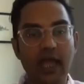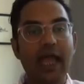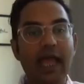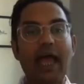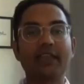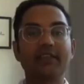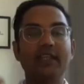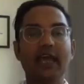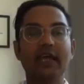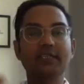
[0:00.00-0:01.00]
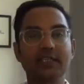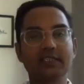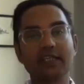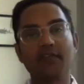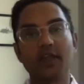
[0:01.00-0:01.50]
At the essence
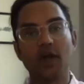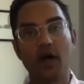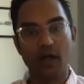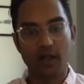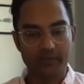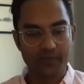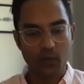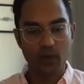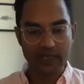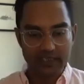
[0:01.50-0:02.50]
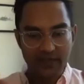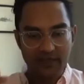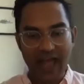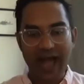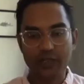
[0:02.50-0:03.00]
of it all, what is the
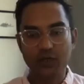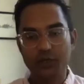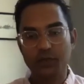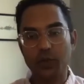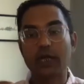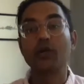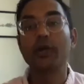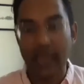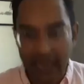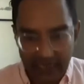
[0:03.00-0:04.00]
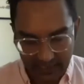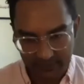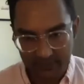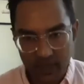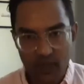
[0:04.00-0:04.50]
value you are creating
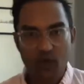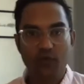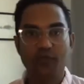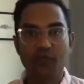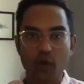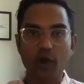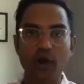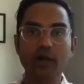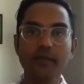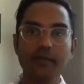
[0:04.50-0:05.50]
for,